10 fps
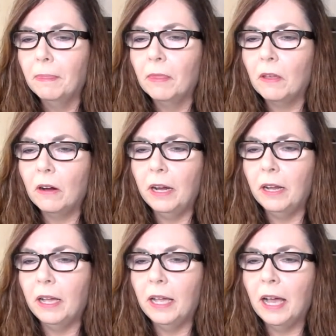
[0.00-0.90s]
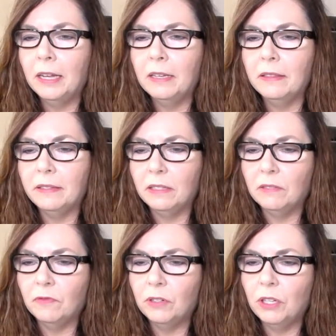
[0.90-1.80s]
All right, Ayana, this
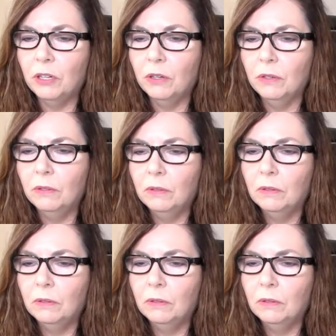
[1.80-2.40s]
is for you.